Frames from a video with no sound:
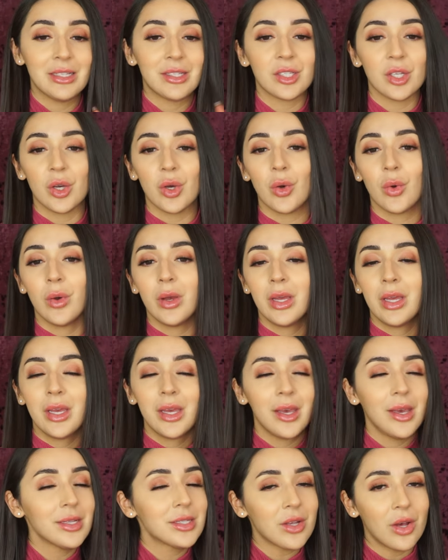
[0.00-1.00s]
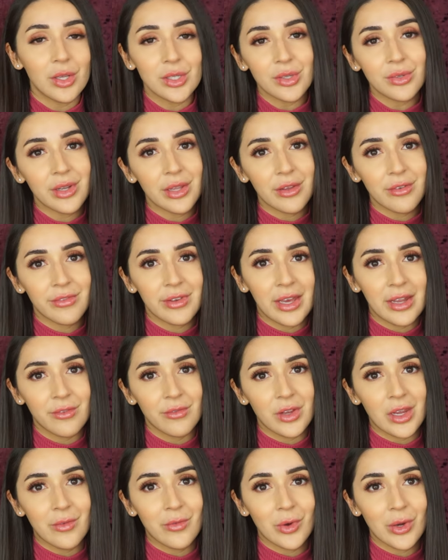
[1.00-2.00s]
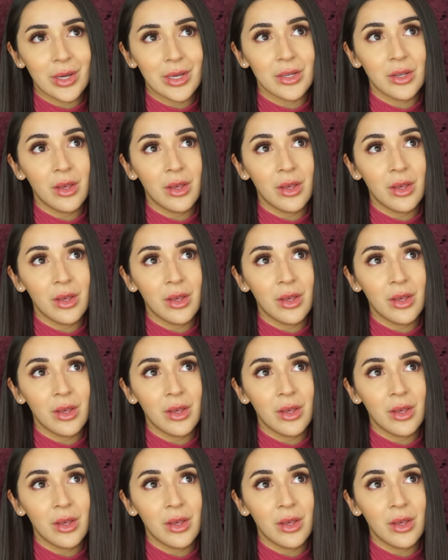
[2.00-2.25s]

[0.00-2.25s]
so it's also another fan favorite,